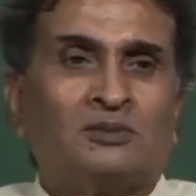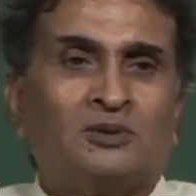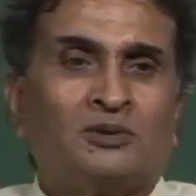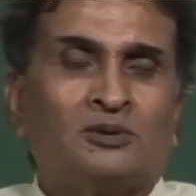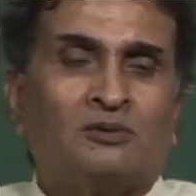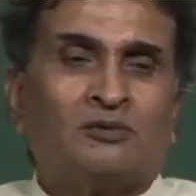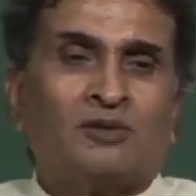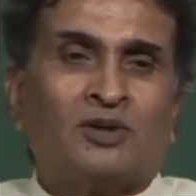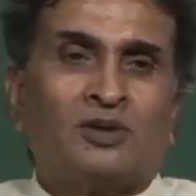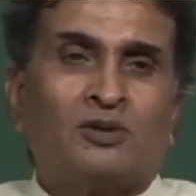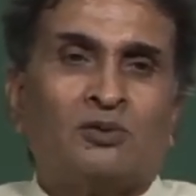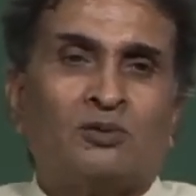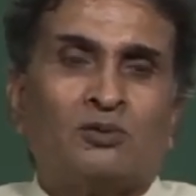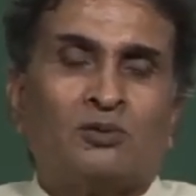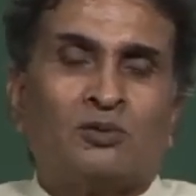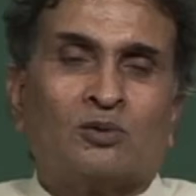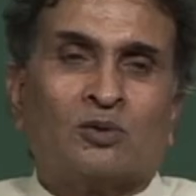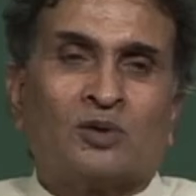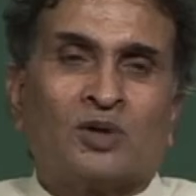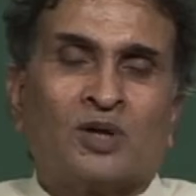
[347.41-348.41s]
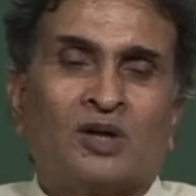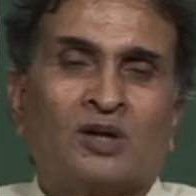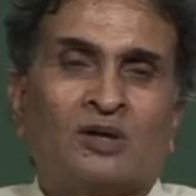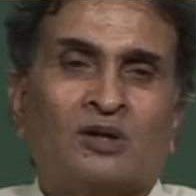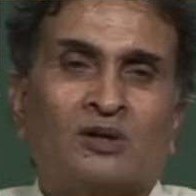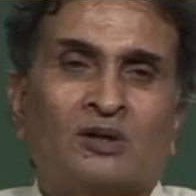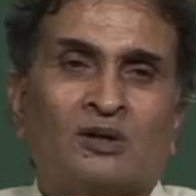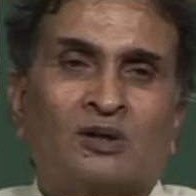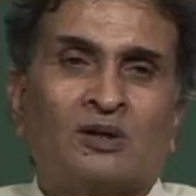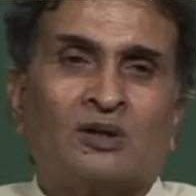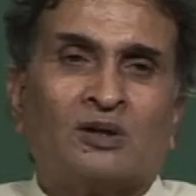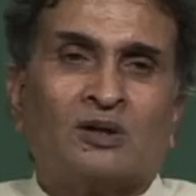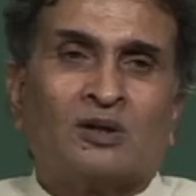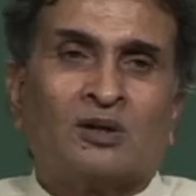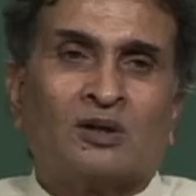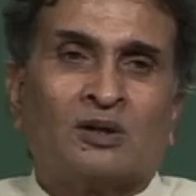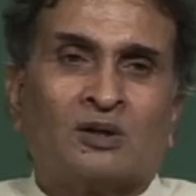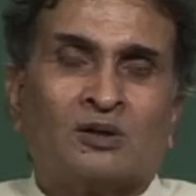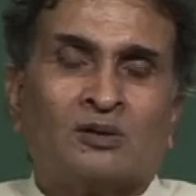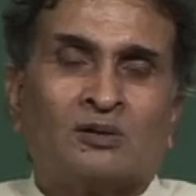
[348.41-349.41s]
So, when you rotate
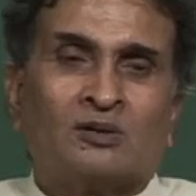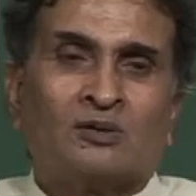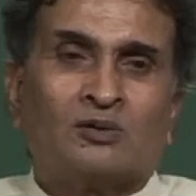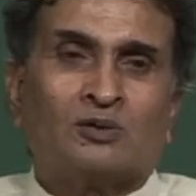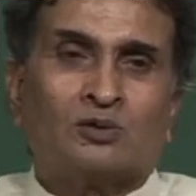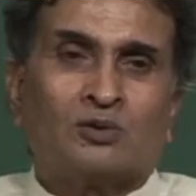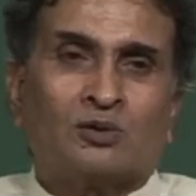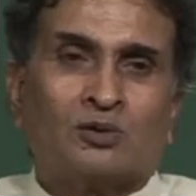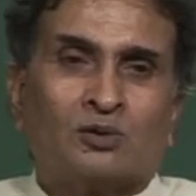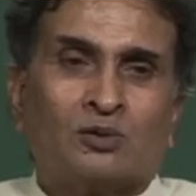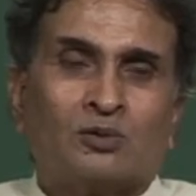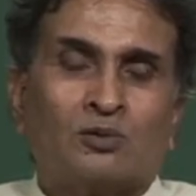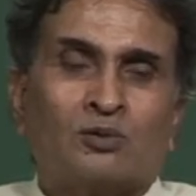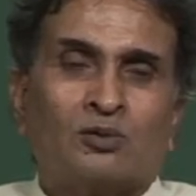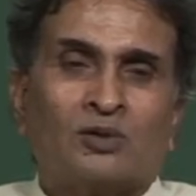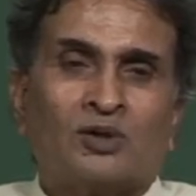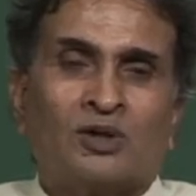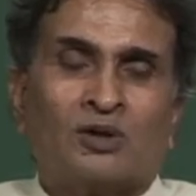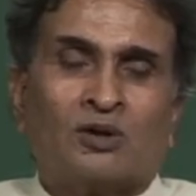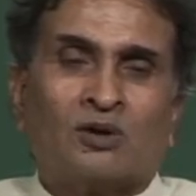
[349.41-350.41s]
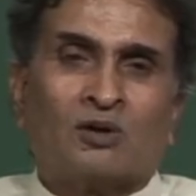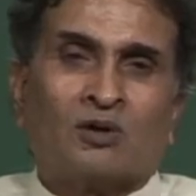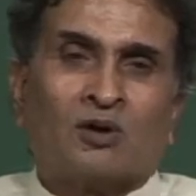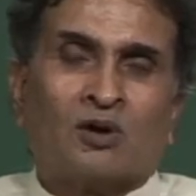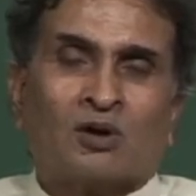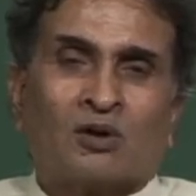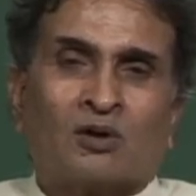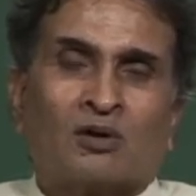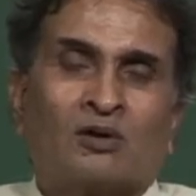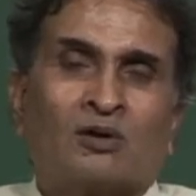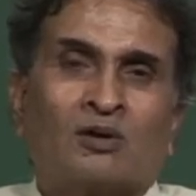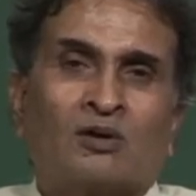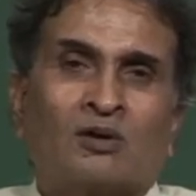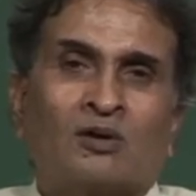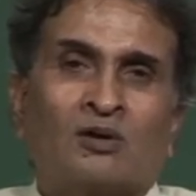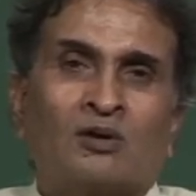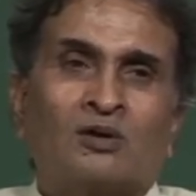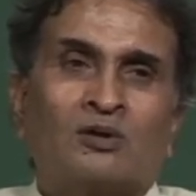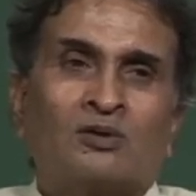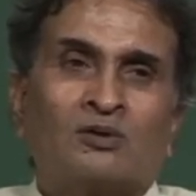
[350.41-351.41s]
a screw in a cork,
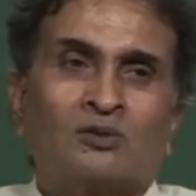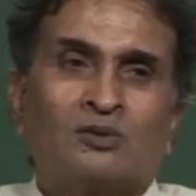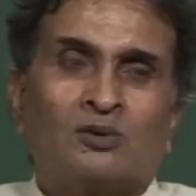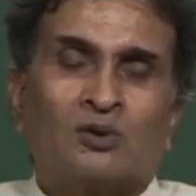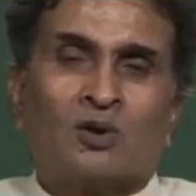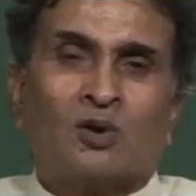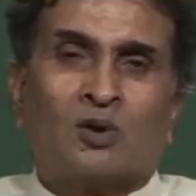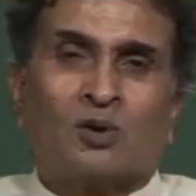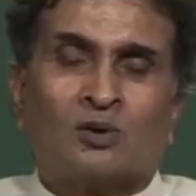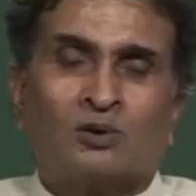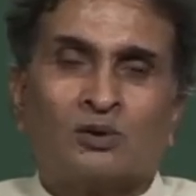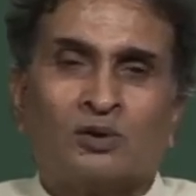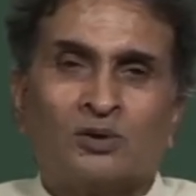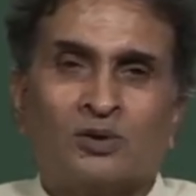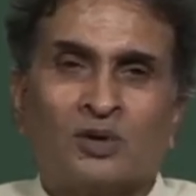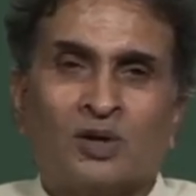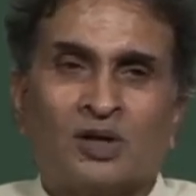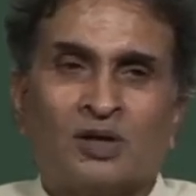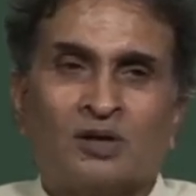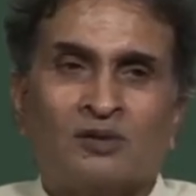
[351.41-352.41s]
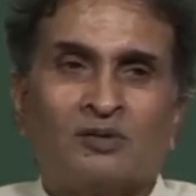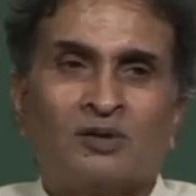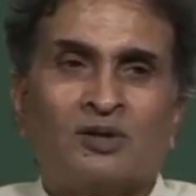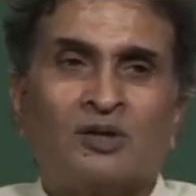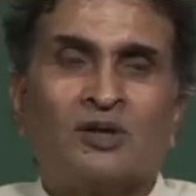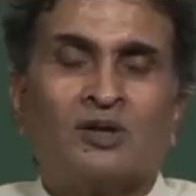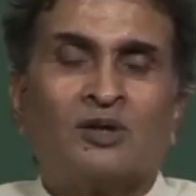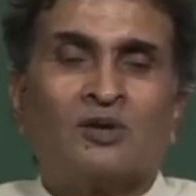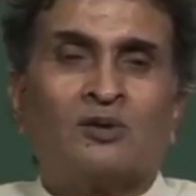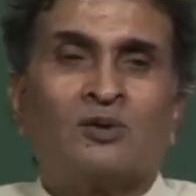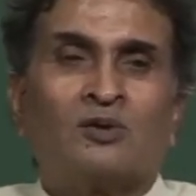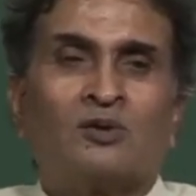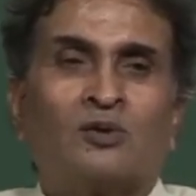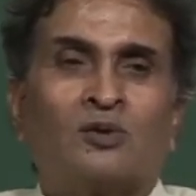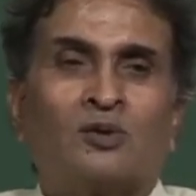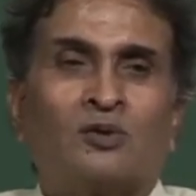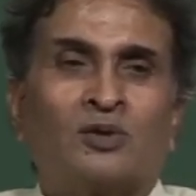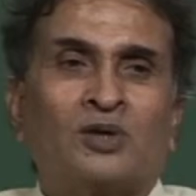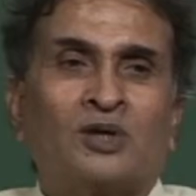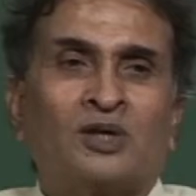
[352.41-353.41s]
so although you are giving a
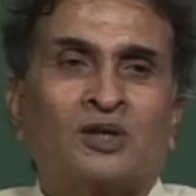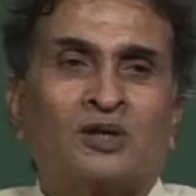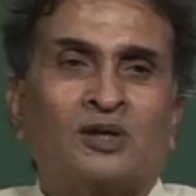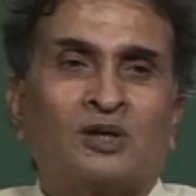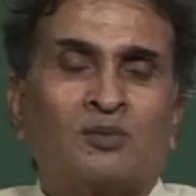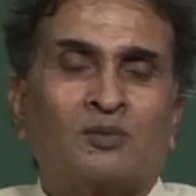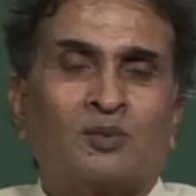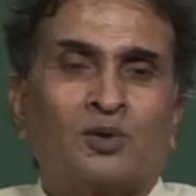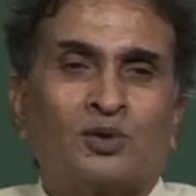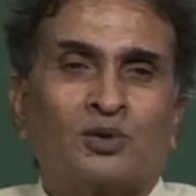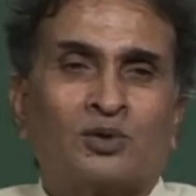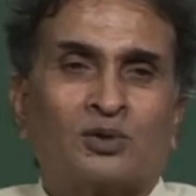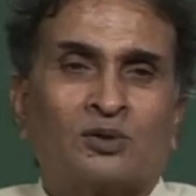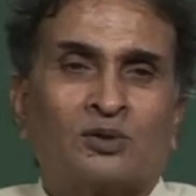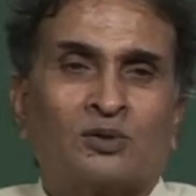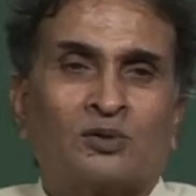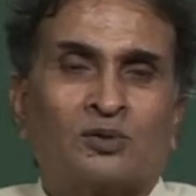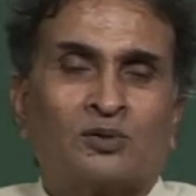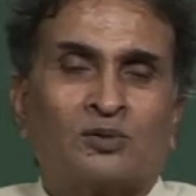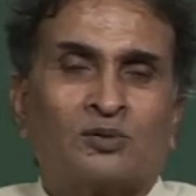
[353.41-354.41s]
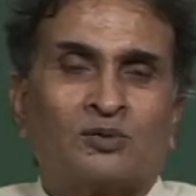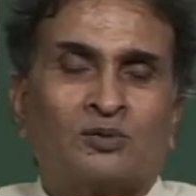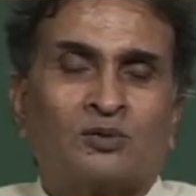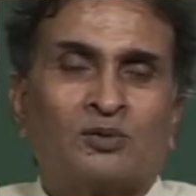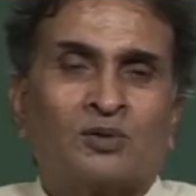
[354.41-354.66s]
rotatory motion, rot